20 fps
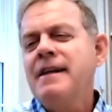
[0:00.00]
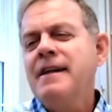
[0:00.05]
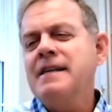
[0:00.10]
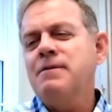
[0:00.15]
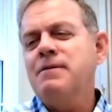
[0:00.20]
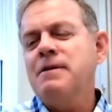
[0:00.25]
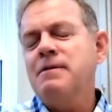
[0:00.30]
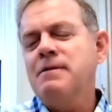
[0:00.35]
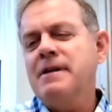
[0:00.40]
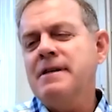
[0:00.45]

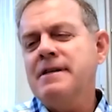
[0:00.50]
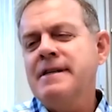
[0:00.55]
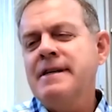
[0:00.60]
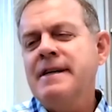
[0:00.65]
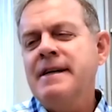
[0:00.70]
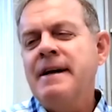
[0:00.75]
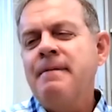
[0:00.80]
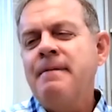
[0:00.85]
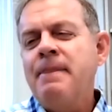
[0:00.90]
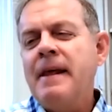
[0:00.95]
That's what it was.
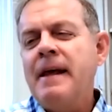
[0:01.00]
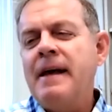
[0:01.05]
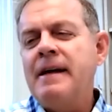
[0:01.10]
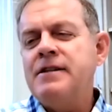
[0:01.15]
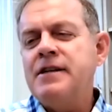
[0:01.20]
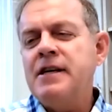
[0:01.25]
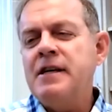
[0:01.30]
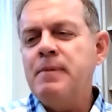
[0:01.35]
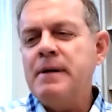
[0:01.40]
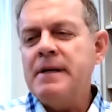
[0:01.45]
And
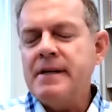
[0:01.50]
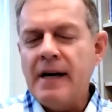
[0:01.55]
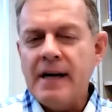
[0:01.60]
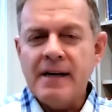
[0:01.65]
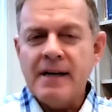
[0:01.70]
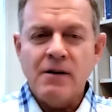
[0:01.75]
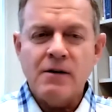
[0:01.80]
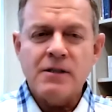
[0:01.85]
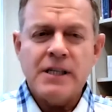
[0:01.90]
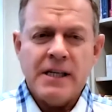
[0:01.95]
she had been
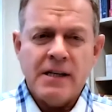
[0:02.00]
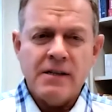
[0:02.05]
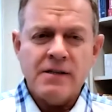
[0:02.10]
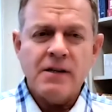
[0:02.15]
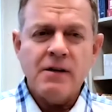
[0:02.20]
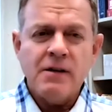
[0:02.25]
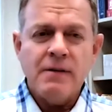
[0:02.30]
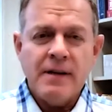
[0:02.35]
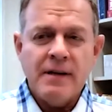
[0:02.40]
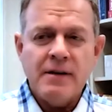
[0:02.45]
diagnosed years
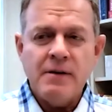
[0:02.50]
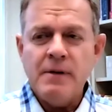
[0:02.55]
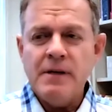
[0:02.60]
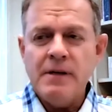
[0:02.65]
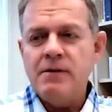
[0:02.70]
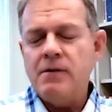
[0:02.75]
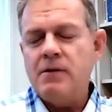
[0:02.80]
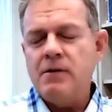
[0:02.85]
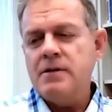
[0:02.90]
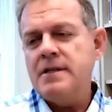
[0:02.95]
ago with
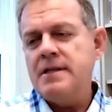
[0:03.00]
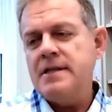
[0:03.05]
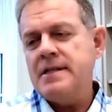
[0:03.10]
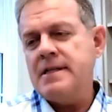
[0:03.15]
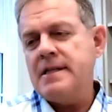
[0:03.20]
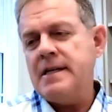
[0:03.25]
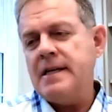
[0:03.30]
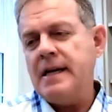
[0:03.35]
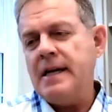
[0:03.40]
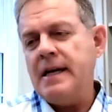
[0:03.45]
endometriosis